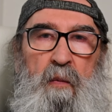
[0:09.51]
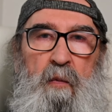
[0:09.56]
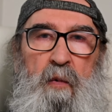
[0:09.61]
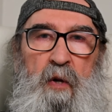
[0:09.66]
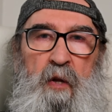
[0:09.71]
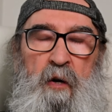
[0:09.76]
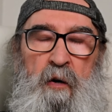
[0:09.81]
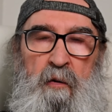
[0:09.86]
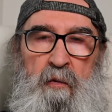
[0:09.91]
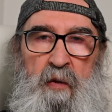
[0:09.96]
We
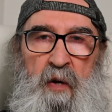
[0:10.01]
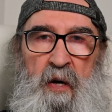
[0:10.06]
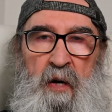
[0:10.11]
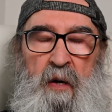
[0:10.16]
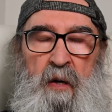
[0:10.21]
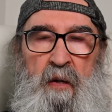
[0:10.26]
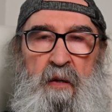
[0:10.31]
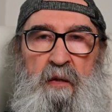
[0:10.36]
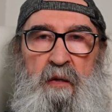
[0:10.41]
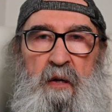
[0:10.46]
know
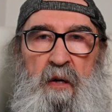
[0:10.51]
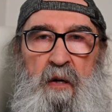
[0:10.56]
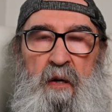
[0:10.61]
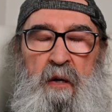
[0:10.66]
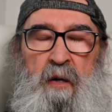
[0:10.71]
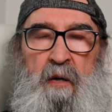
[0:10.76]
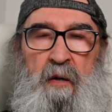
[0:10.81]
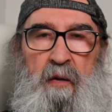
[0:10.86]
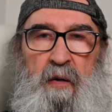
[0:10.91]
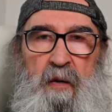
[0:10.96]
that
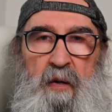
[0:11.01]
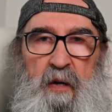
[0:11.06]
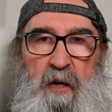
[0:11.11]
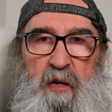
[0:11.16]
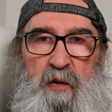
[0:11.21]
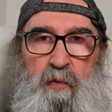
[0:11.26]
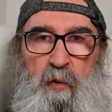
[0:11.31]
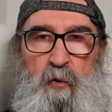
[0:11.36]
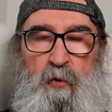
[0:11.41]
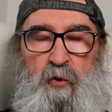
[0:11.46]

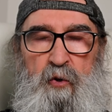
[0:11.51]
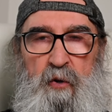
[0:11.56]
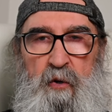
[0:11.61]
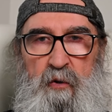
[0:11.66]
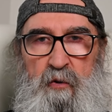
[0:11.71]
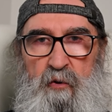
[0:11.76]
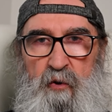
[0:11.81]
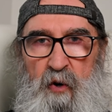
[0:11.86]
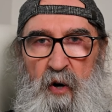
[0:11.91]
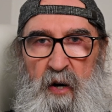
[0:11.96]
exposure
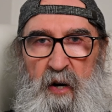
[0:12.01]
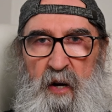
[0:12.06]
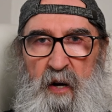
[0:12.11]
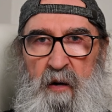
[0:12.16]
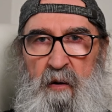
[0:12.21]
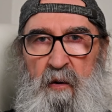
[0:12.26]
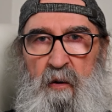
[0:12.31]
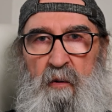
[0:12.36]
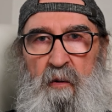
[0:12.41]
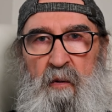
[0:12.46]

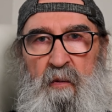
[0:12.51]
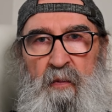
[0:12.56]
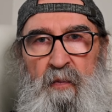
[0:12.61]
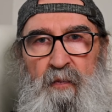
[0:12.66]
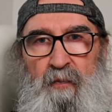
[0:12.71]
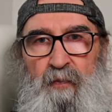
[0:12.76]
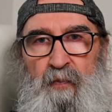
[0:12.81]
triangle